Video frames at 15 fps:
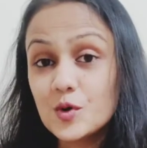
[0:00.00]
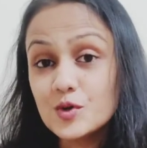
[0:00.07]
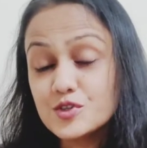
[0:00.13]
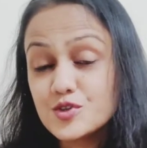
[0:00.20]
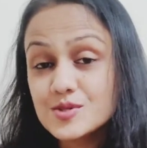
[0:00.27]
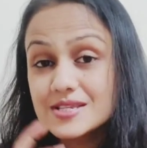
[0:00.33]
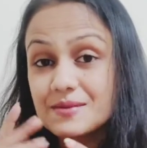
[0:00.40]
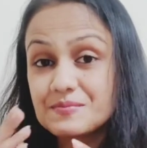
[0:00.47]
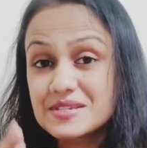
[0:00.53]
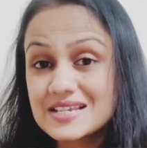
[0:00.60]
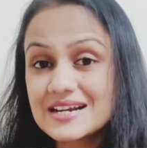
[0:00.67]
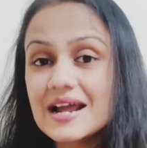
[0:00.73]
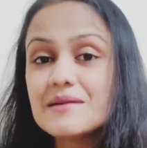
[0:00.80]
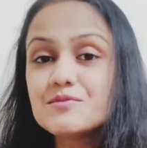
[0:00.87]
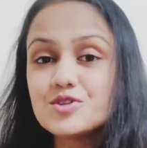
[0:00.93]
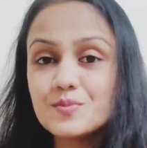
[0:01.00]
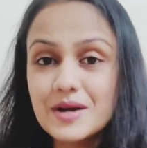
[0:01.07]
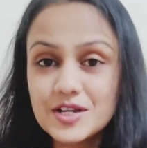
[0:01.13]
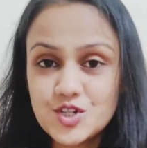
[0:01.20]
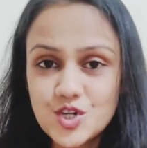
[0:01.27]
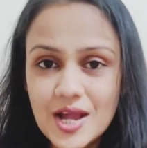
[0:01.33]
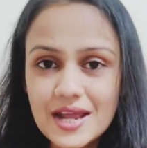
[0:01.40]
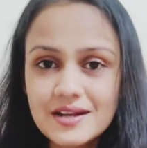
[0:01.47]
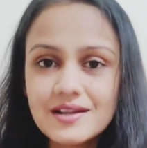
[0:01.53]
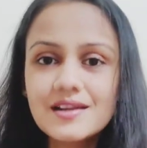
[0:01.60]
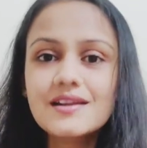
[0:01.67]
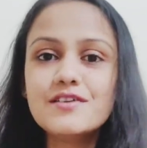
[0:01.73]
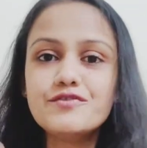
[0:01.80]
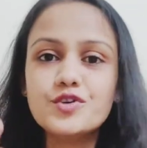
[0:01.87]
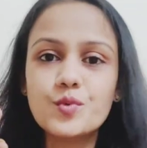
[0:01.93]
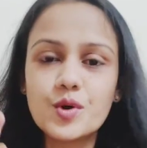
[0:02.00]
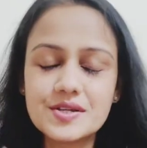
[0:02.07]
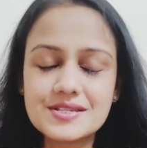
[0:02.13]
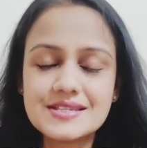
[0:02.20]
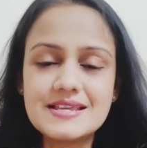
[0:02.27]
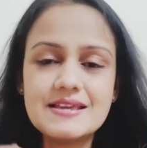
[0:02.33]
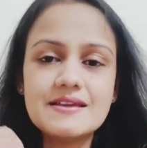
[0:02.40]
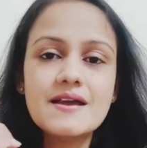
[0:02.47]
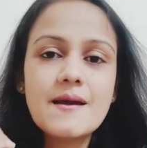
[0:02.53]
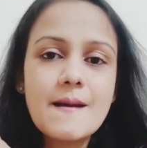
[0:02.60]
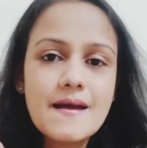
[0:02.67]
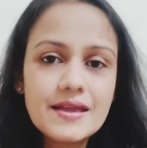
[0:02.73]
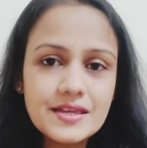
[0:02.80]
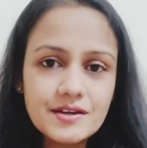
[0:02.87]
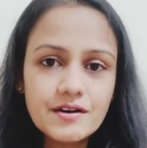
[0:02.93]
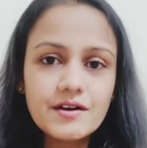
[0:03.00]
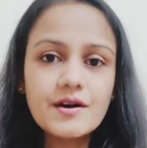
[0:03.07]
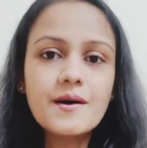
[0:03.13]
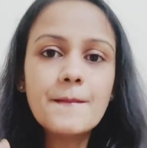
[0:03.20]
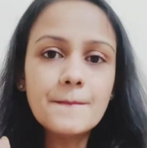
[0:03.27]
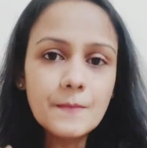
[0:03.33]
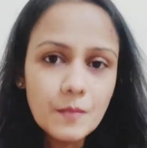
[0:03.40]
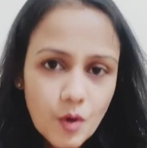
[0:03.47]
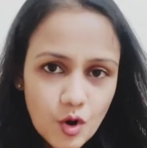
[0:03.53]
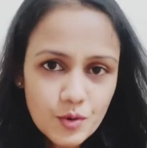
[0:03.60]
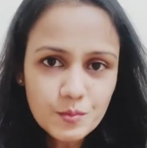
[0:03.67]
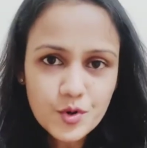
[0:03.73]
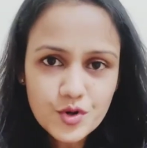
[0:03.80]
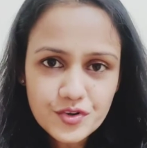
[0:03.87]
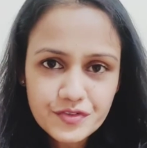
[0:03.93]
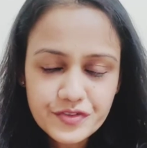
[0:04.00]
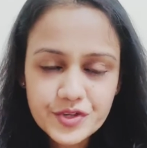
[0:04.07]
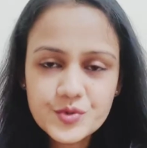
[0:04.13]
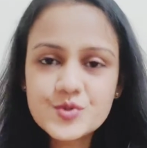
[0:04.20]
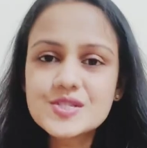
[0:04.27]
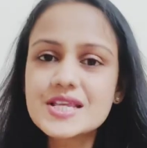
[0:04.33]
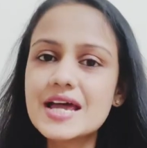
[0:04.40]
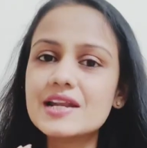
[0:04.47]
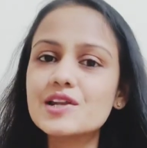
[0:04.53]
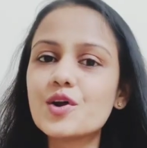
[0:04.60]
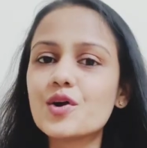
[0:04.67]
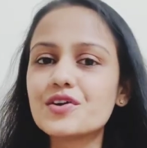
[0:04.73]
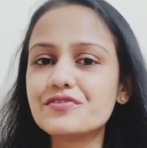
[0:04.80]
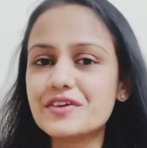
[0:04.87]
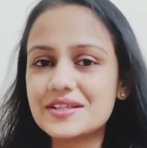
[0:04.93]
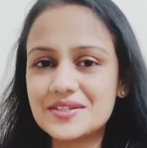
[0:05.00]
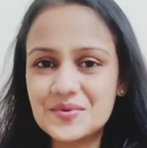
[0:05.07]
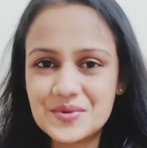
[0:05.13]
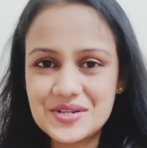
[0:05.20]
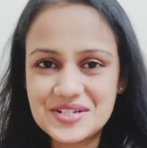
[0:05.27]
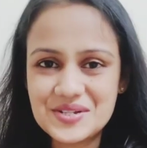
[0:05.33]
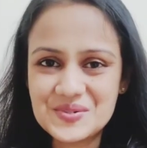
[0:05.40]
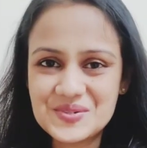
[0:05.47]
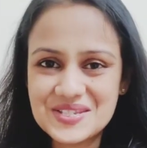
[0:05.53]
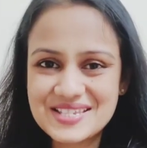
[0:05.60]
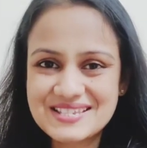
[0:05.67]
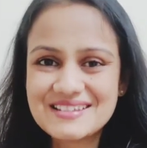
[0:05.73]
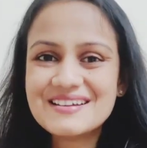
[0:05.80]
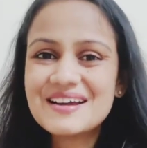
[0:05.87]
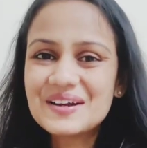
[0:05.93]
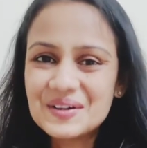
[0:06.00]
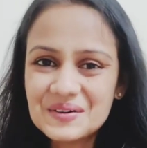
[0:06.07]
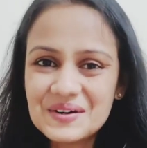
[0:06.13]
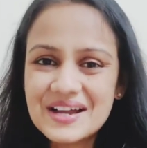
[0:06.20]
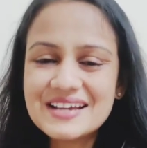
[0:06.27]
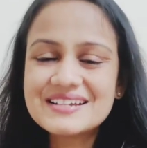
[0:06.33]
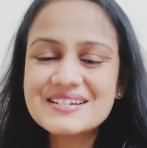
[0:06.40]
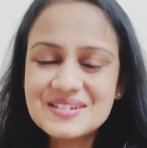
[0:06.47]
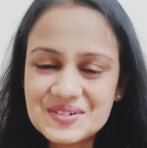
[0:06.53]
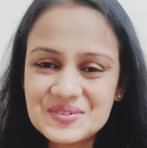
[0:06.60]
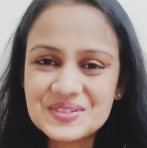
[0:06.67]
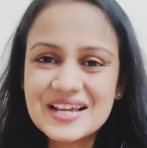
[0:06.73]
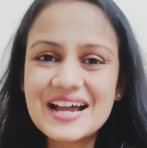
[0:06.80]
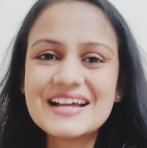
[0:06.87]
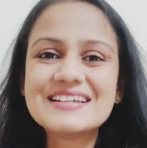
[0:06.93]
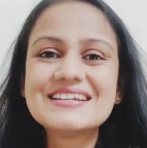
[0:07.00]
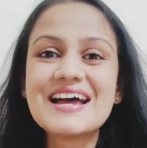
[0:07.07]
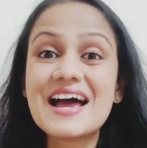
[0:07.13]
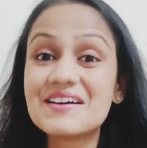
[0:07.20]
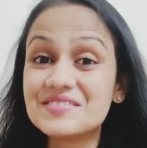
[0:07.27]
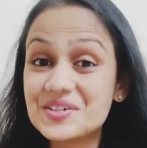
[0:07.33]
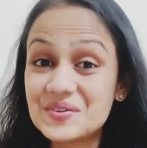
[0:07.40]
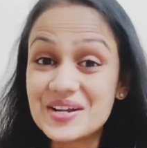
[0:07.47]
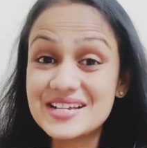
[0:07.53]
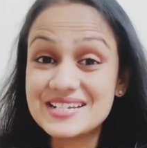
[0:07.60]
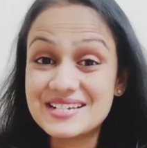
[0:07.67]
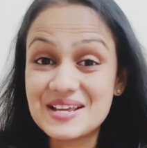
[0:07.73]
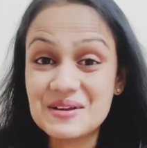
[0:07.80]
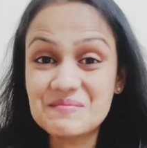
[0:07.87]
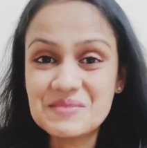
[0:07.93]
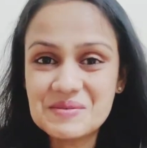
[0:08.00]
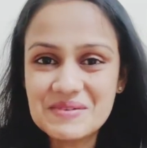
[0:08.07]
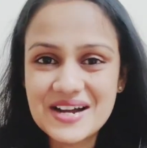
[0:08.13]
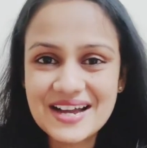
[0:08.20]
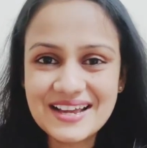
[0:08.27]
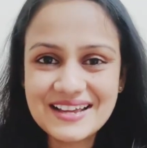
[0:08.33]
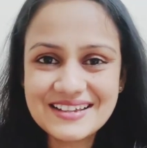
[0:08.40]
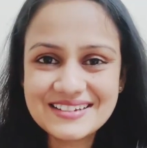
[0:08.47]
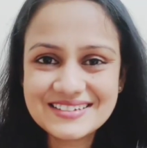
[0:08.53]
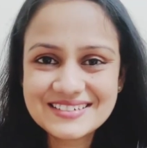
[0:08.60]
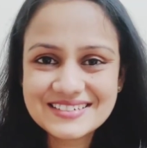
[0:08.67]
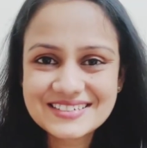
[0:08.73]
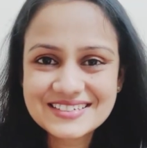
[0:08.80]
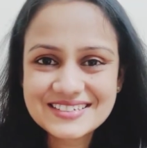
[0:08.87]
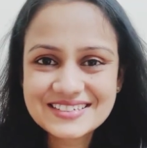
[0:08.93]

also subscribe to my channel if you want to hear more book reviews and a lot of other videos. Go ahead, do that. Have a great day. Bye-bye.